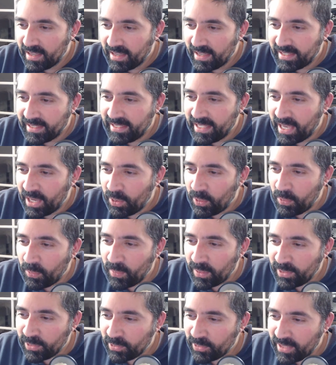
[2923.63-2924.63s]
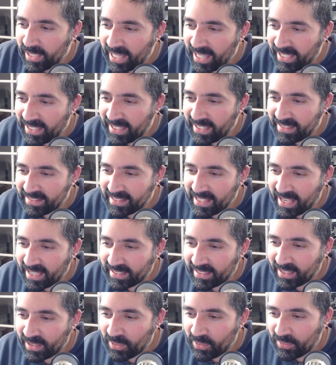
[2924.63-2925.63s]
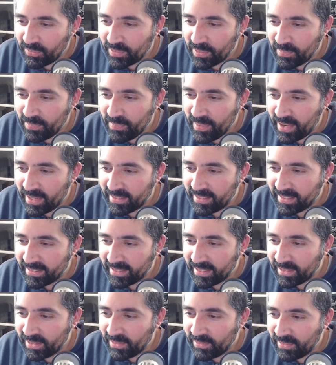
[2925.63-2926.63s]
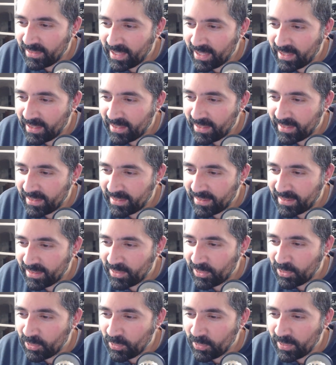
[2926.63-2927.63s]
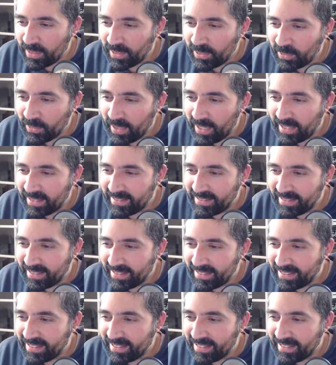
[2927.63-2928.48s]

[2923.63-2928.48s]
Yeah, or when your leg is hanging off the bed and then you get the thought in your head says,